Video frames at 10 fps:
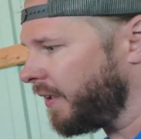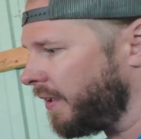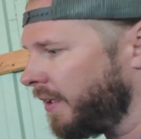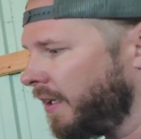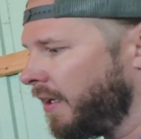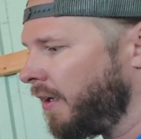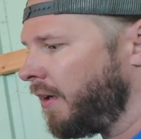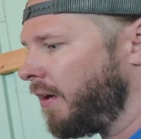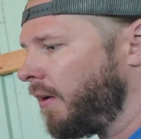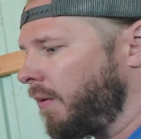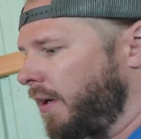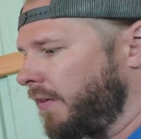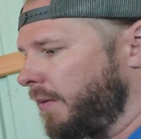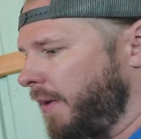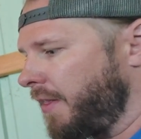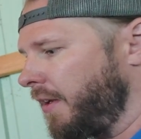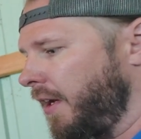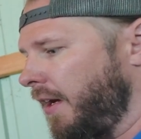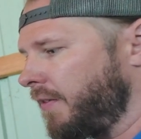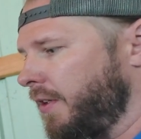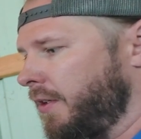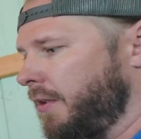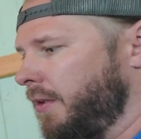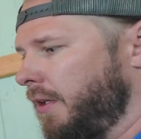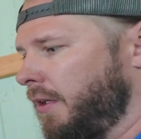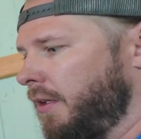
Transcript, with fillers: it. Whatever method you have to do,